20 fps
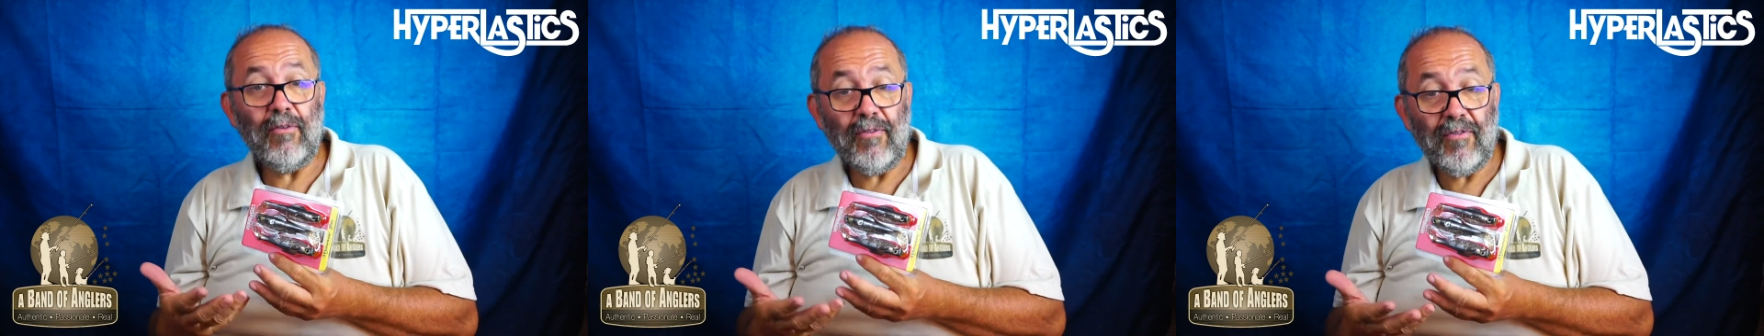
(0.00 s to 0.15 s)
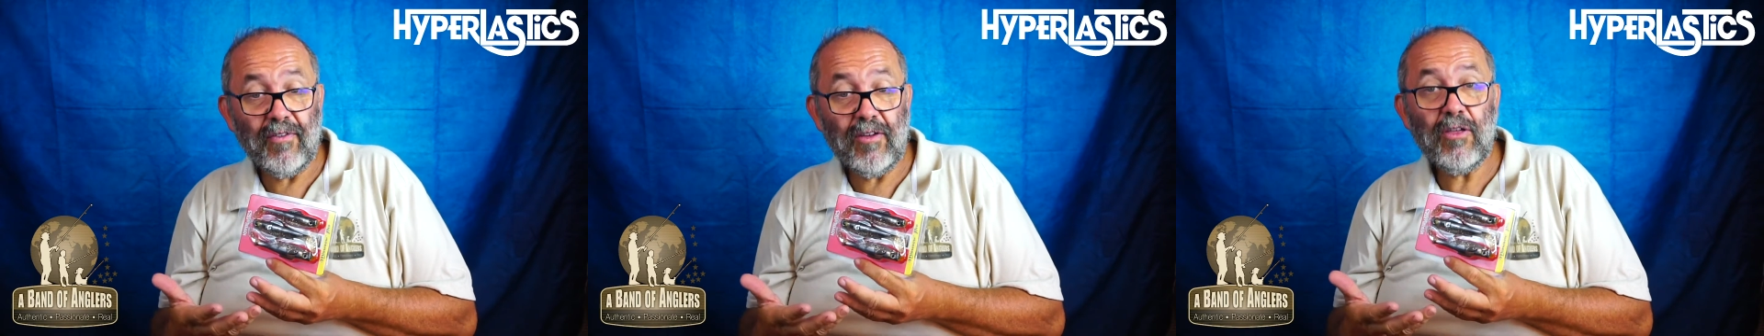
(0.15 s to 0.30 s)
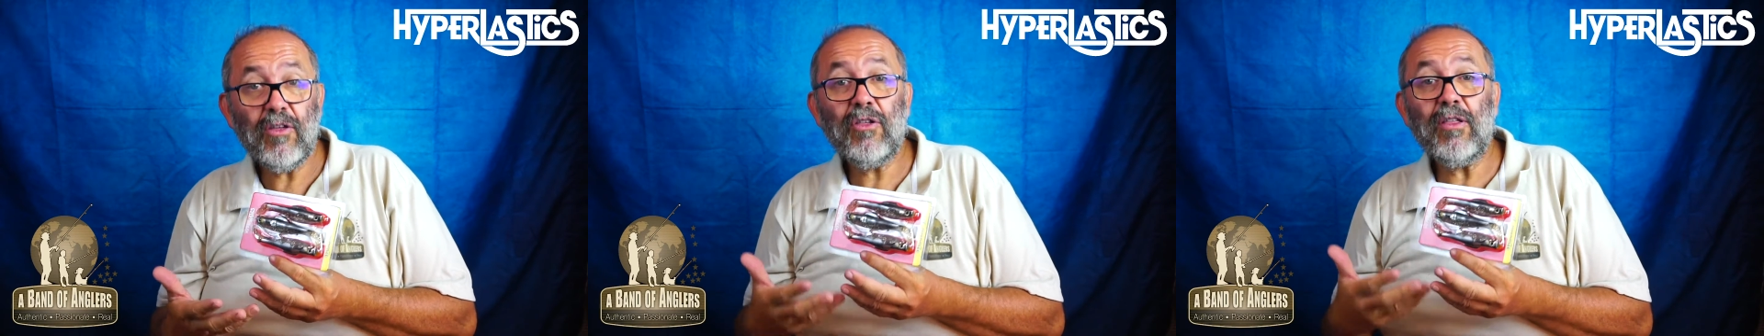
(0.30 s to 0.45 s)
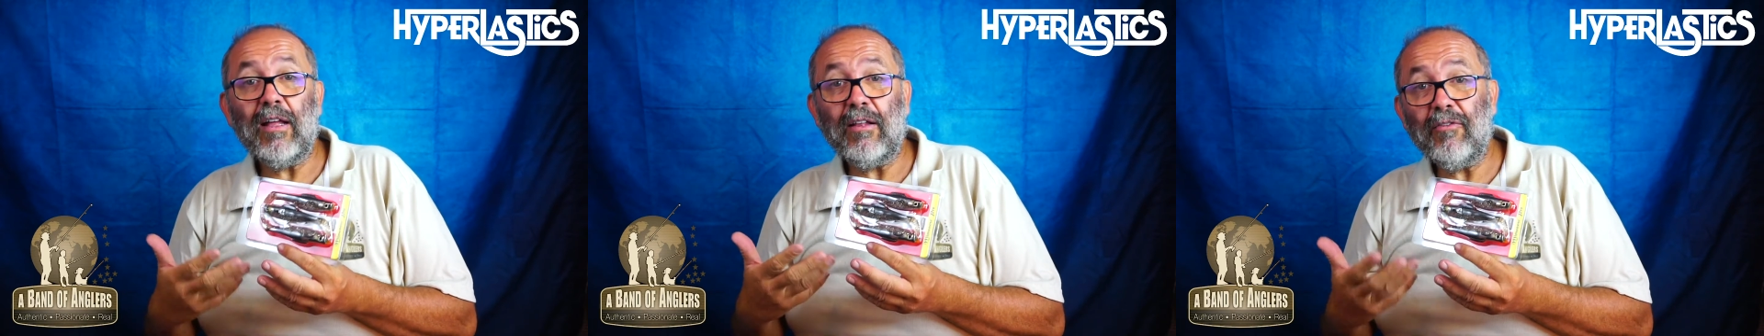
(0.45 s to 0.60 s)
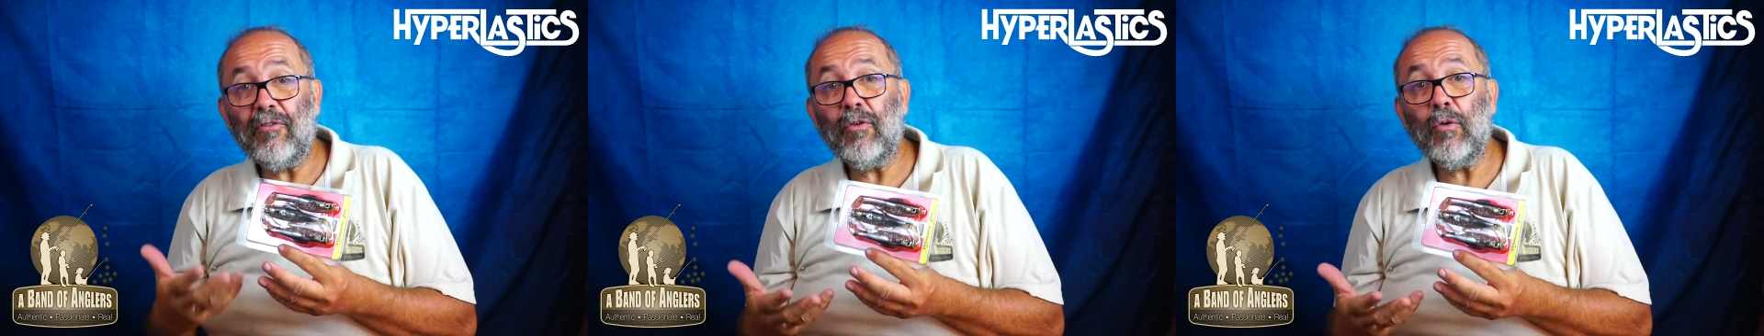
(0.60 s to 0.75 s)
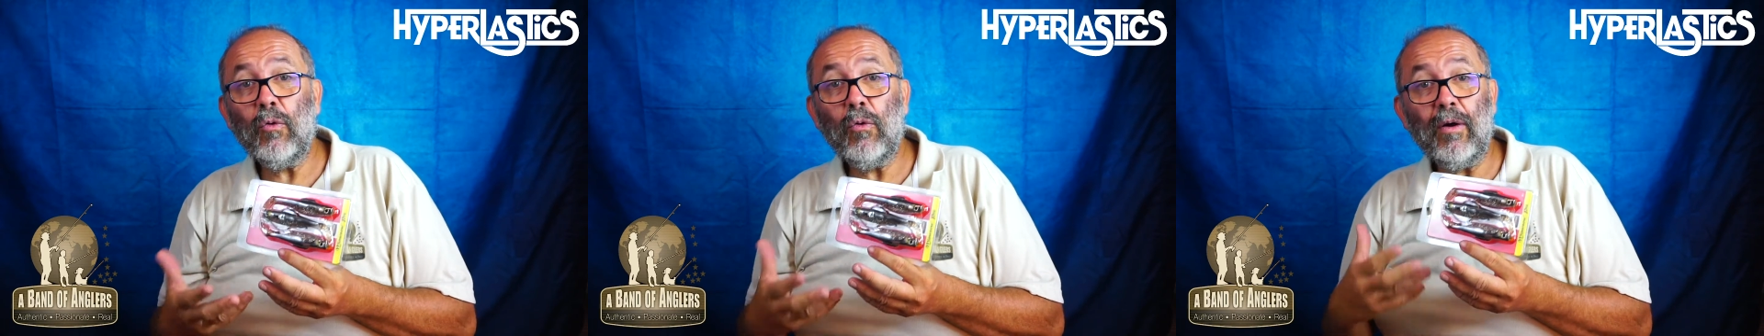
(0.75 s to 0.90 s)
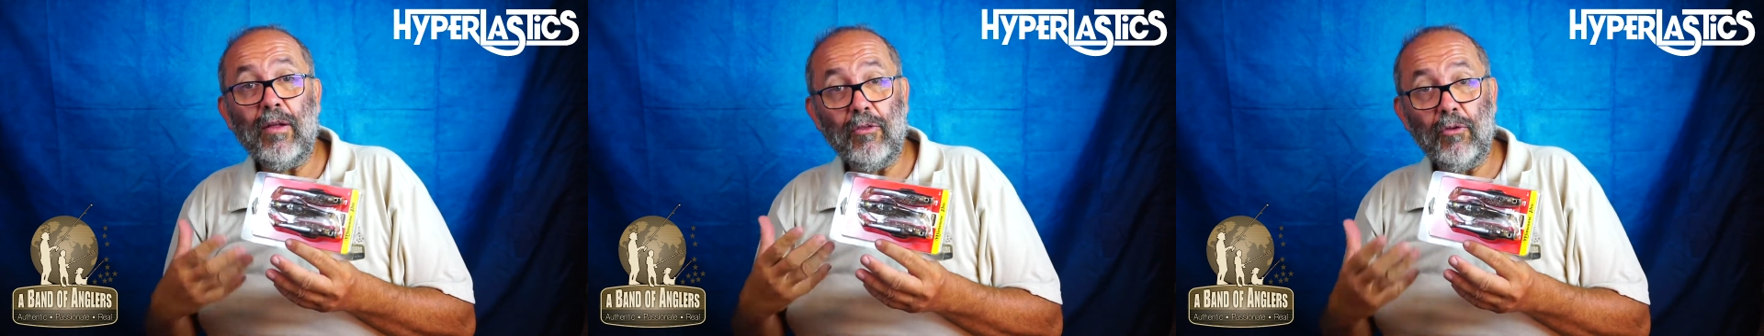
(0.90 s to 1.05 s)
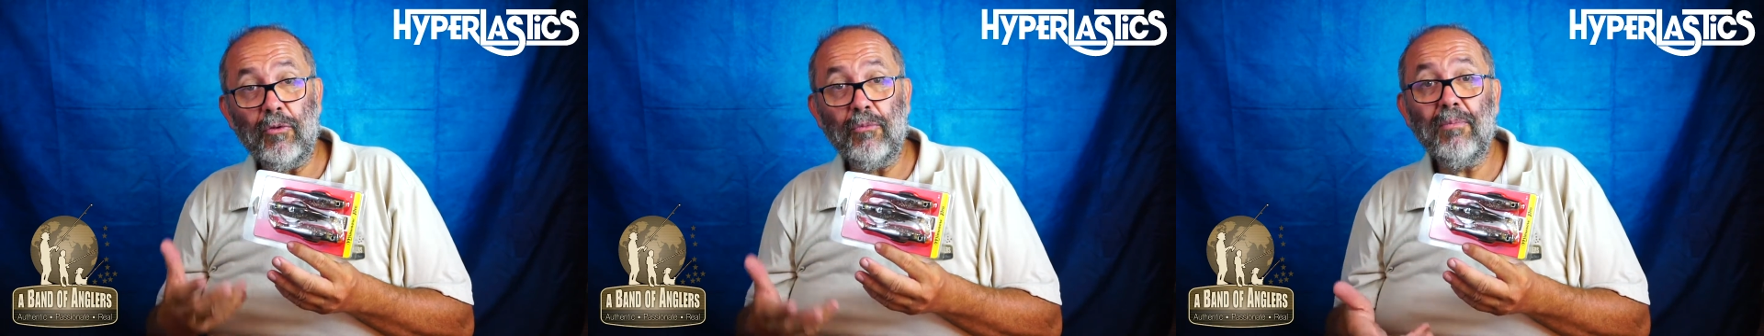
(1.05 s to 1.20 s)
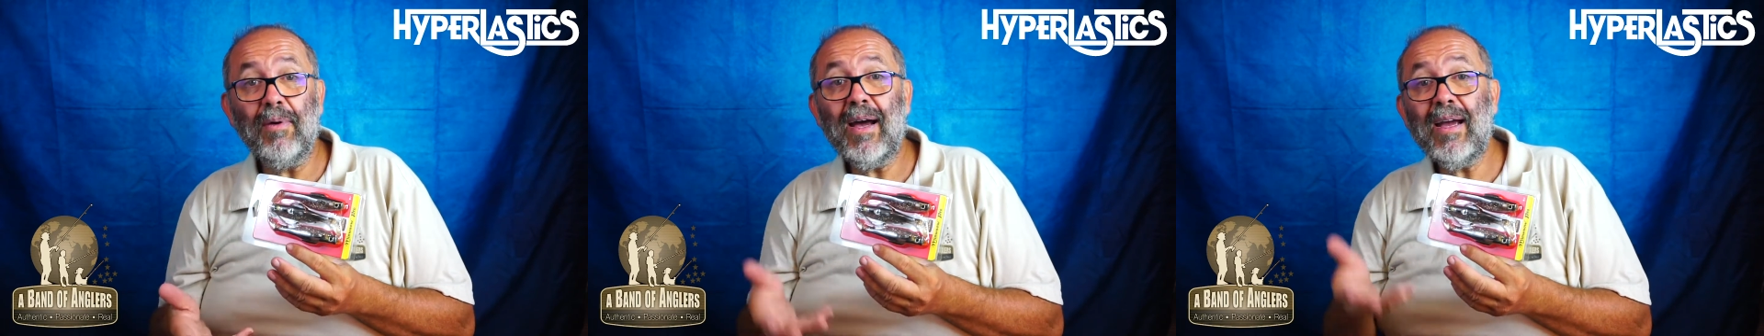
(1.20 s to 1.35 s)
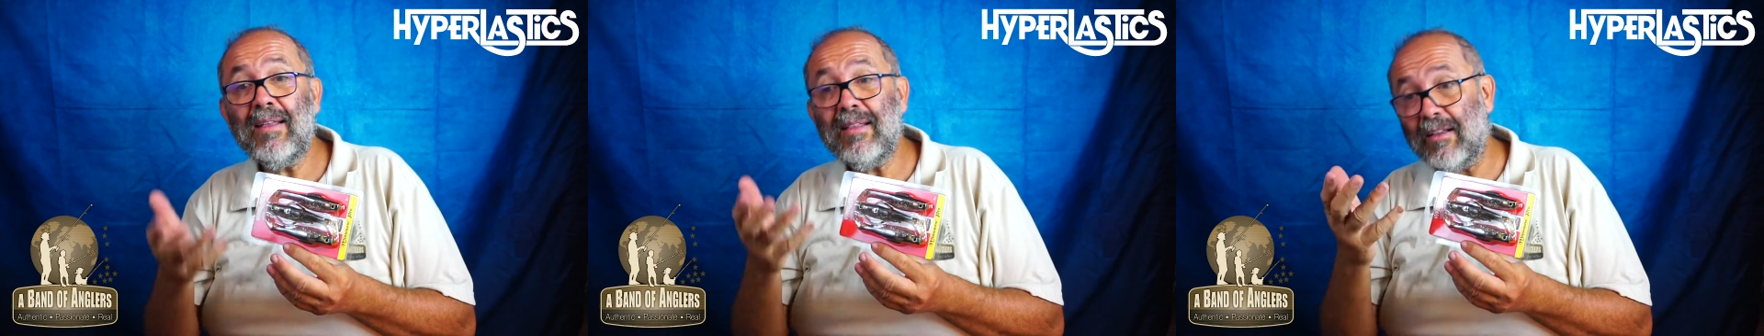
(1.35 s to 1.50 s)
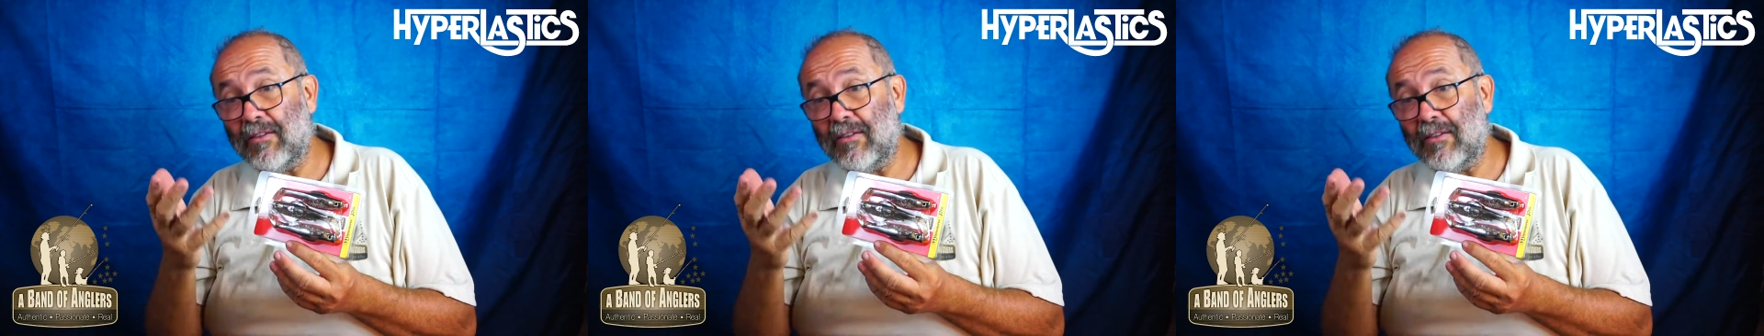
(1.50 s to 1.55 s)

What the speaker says: fish that follow and don't bite,